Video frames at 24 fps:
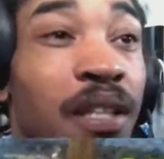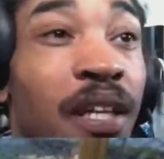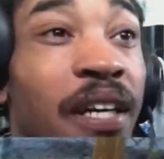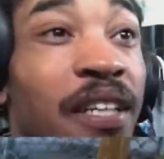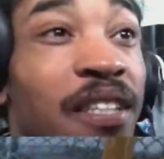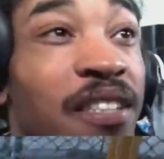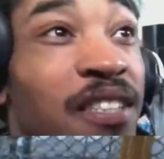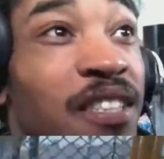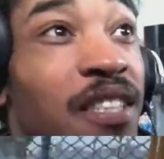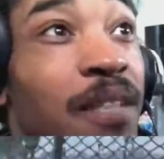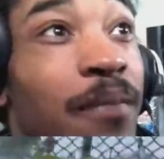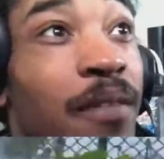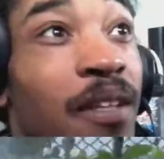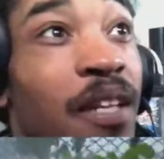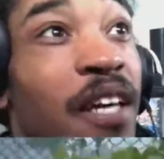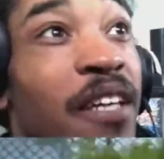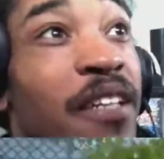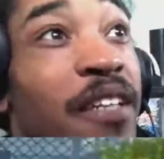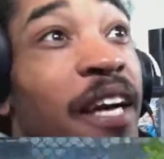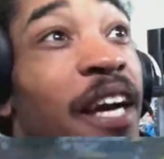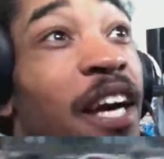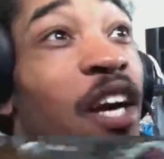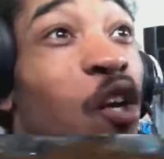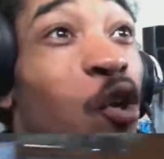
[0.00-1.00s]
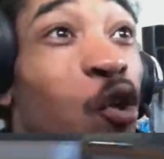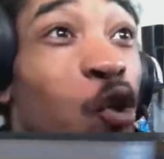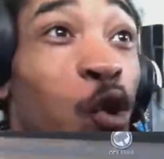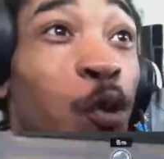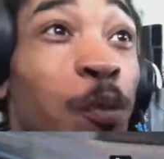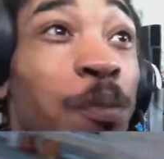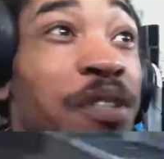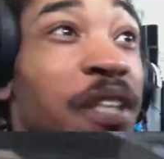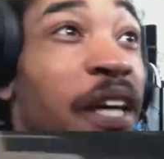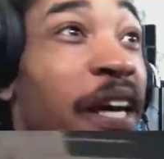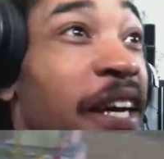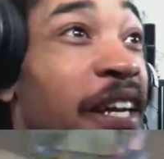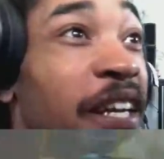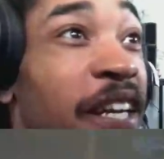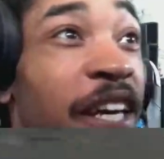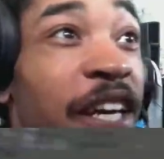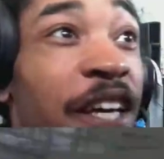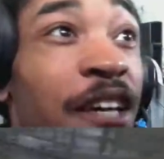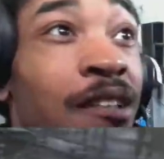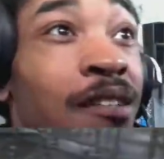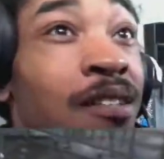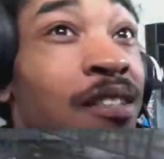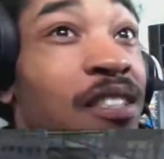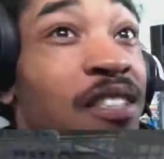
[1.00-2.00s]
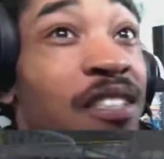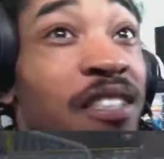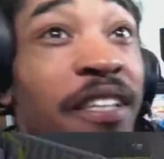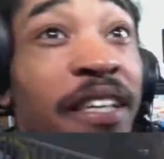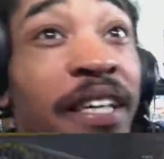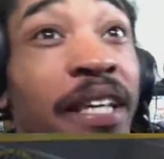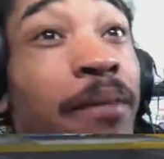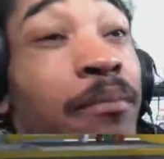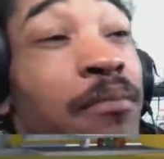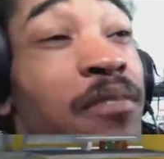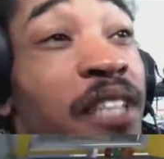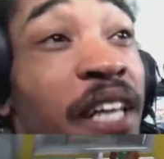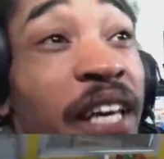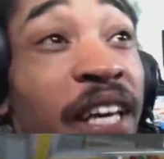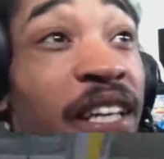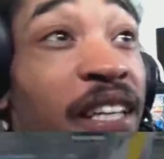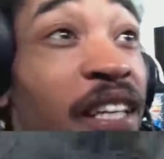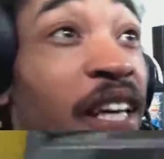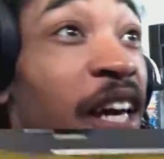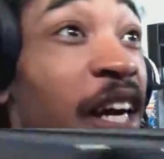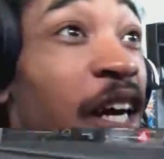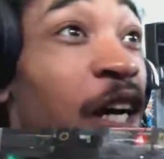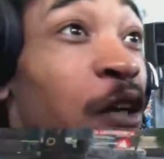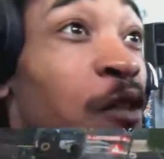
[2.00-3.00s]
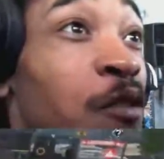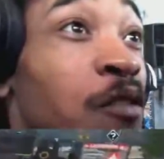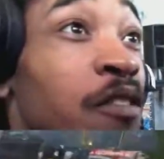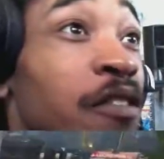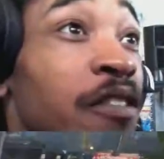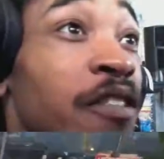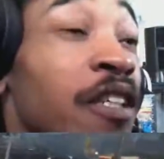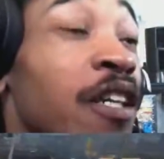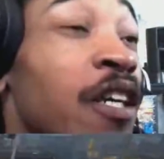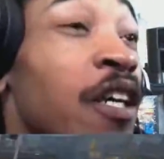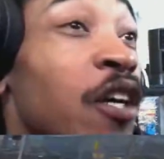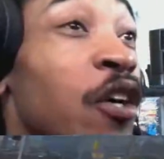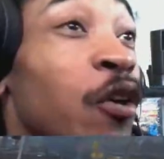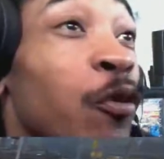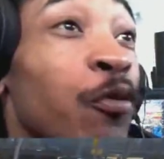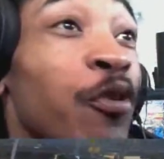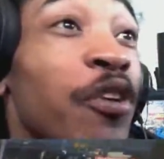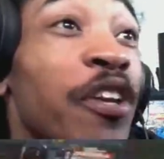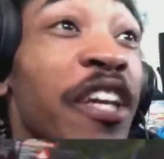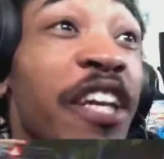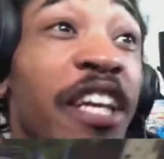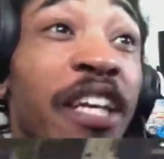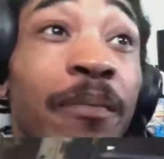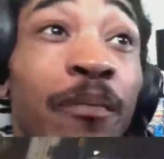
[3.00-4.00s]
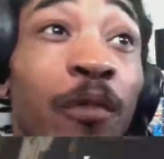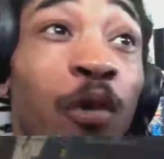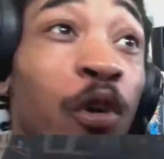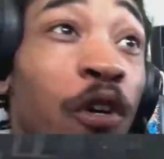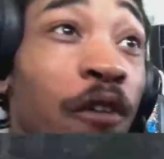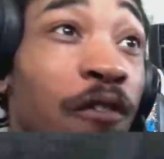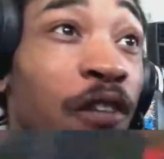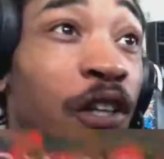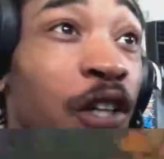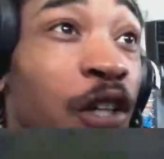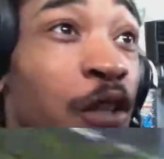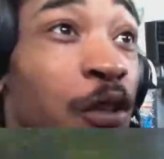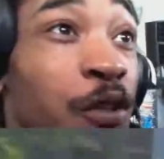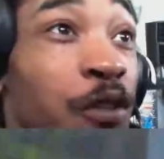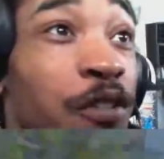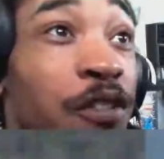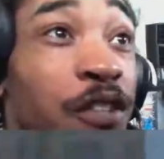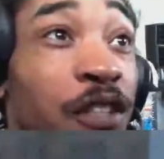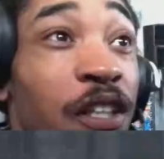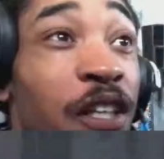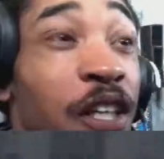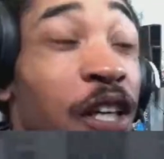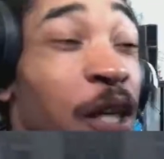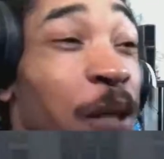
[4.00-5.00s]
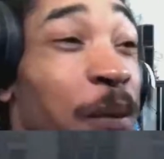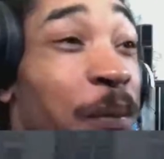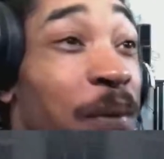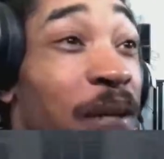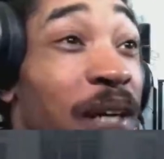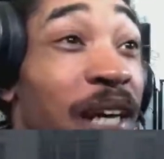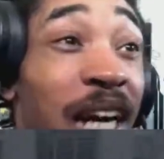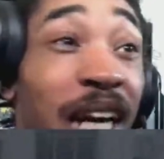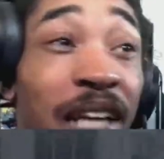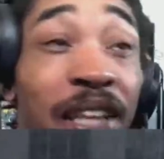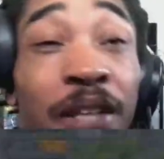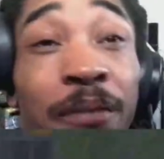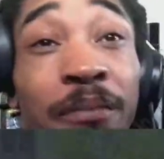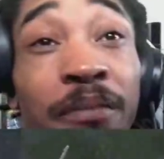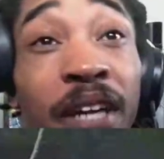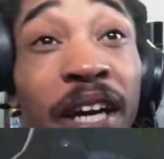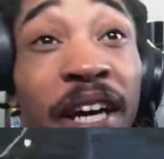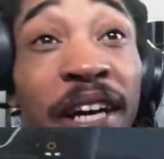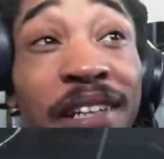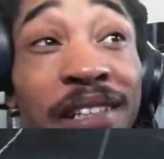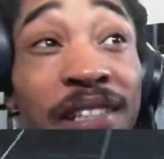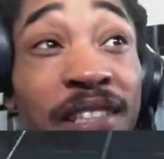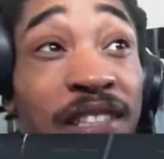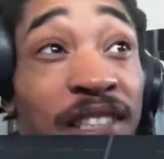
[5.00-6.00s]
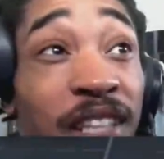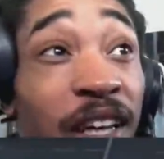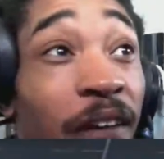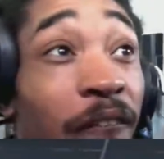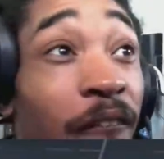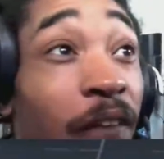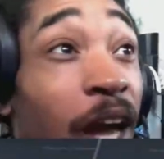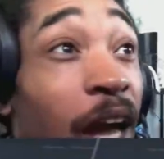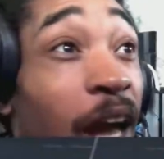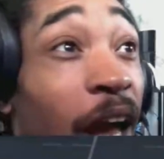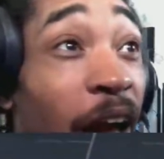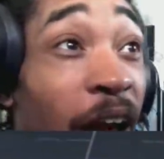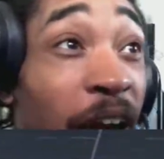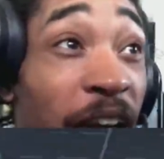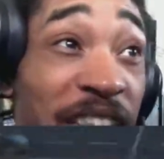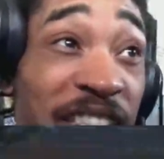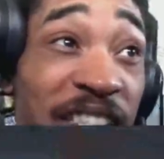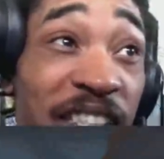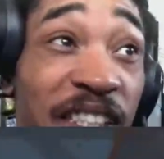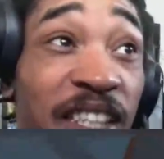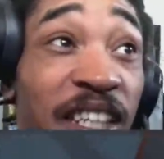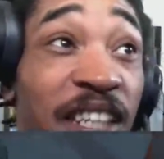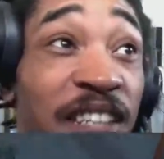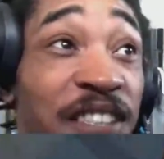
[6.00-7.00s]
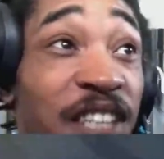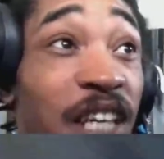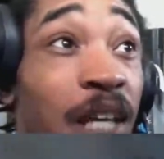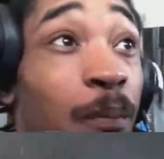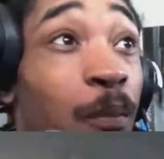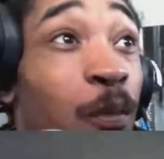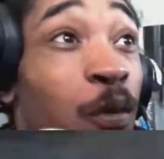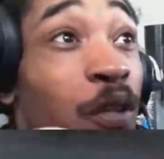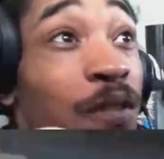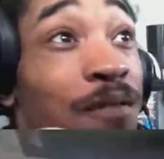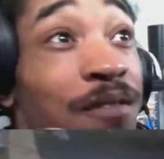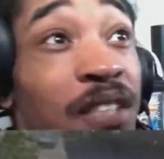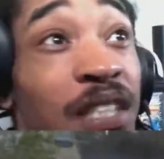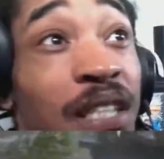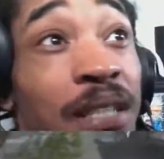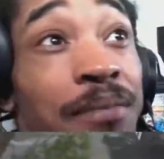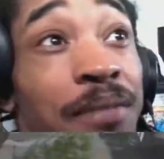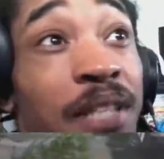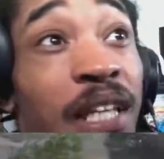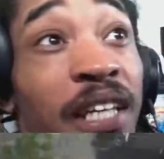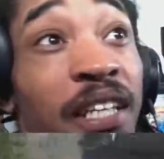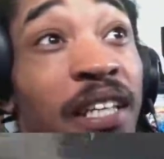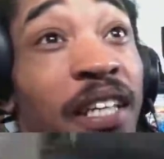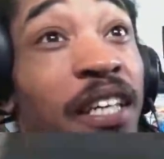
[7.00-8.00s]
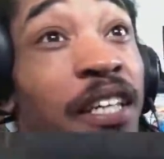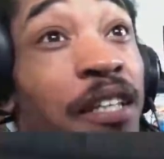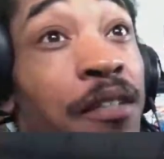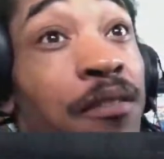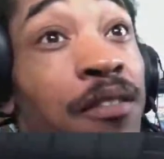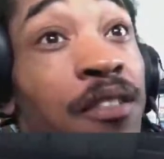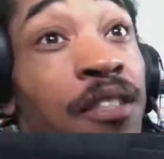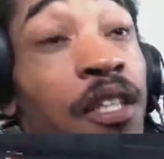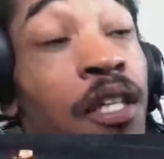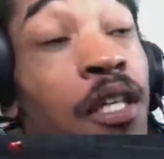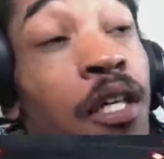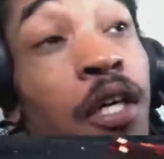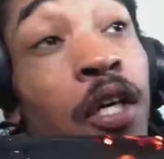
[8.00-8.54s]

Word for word: like something like that. Group takedowns, team takedowns. We need more of those. Um, Gotham Knights is an excellent example of team takedowns.